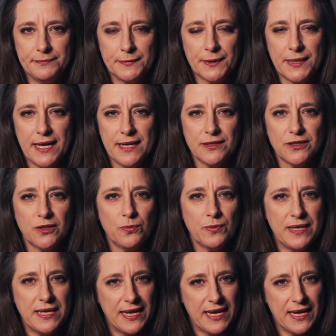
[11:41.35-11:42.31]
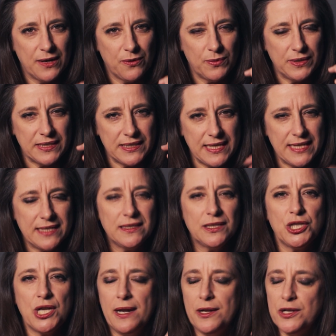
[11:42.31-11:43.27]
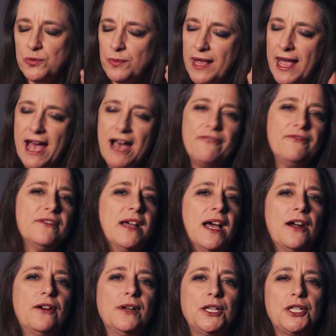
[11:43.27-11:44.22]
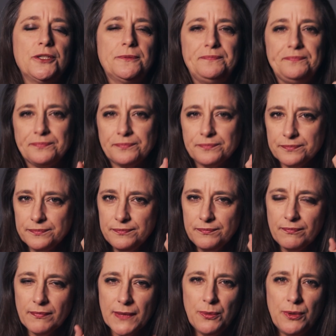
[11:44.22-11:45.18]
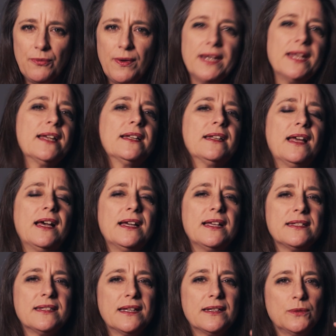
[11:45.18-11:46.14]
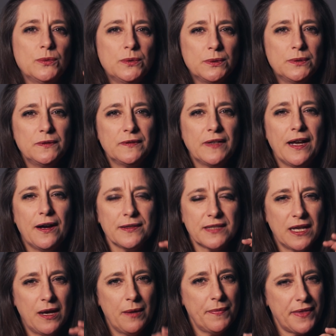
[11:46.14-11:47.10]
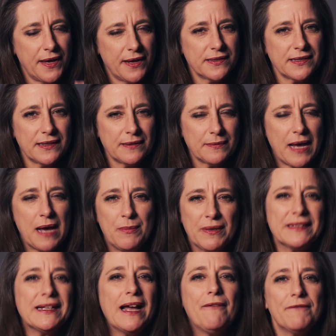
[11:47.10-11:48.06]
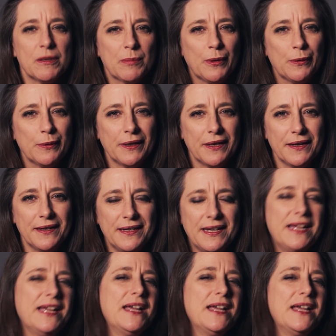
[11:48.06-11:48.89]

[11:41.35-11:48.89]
Okay, so we seize the challenge, we have courage, and we recognize that, oh, there are some things I'm uncomfortable here